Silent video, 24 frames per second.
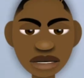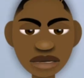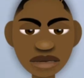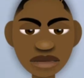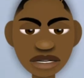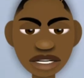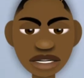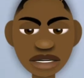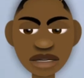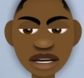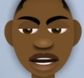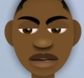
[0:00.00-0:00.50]
I
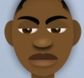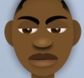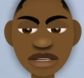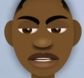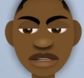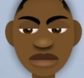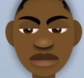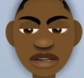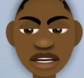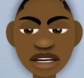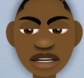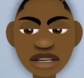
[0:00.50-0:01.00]
was
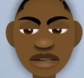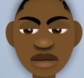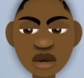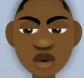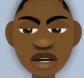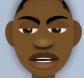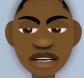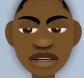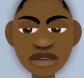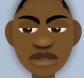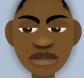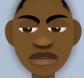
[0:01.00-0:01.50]
raised and how I
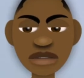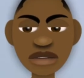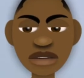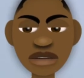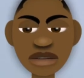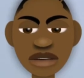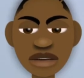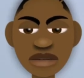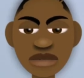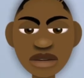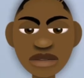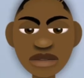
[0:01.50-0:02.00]
grew up in
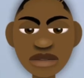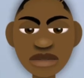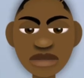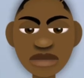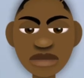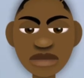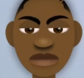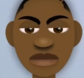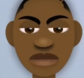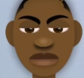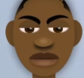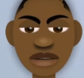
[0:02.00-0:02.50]
hip-hop,
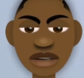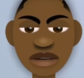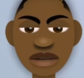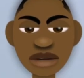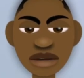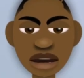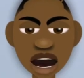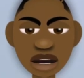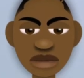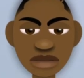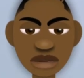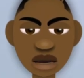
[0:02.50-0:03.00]

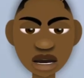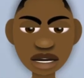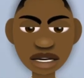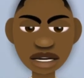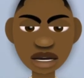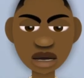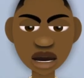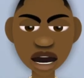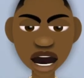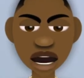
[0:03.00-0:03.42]
my father